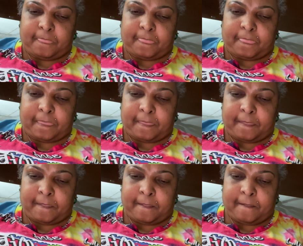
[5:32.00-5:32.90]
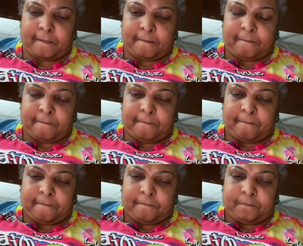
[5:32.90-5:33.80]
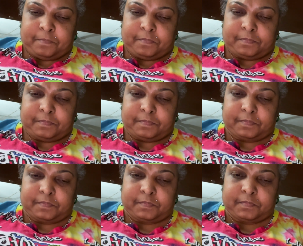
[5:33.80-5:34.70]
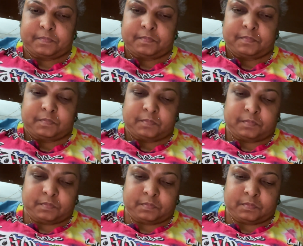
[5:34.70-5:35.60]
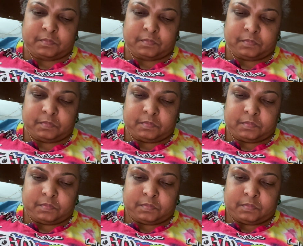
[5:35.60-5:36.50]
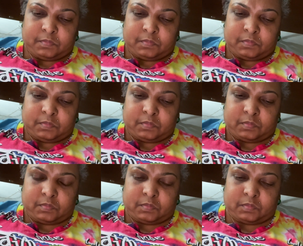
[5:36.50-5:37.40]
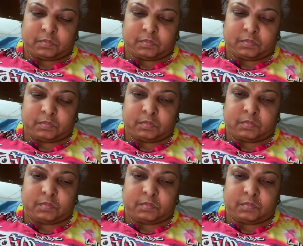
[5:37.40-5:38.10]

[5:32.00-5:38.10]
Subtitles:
Nobody speaks.